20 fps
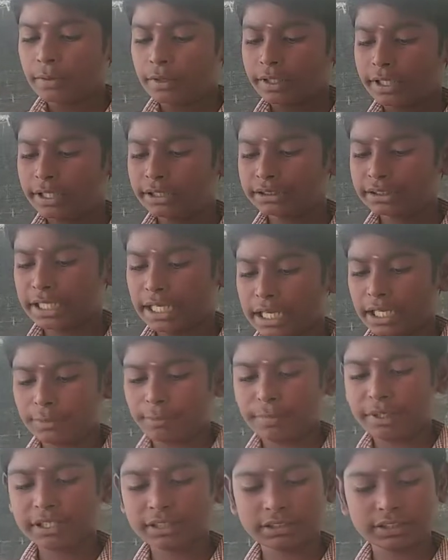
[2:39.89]
in the
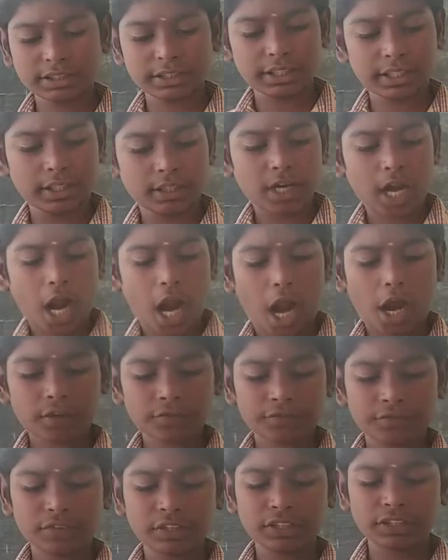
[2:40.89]
midst
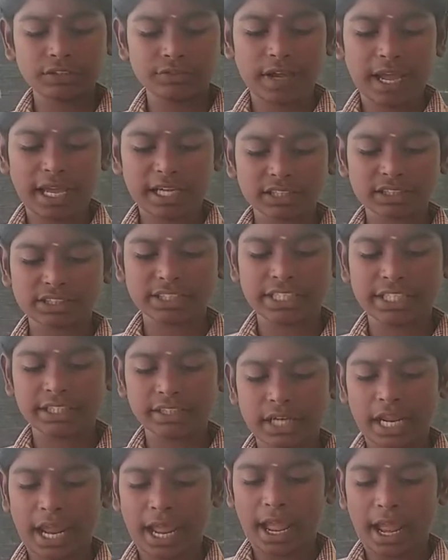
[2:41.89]
of which were seen
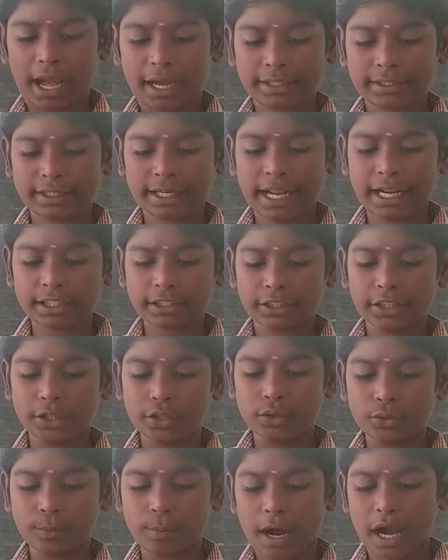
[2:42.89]

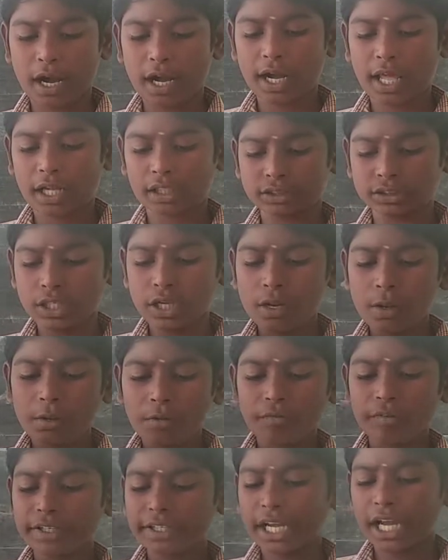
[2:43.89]
attractive bungalows,
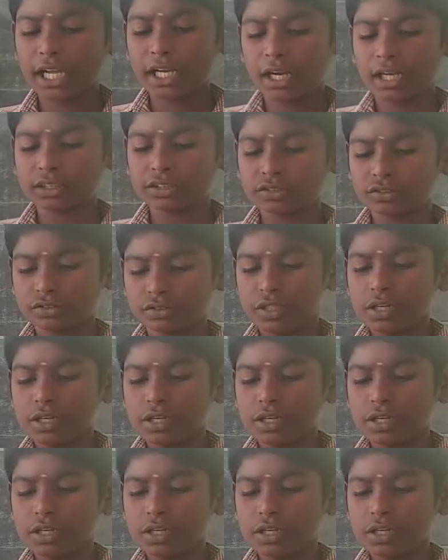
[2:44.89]
vigaras.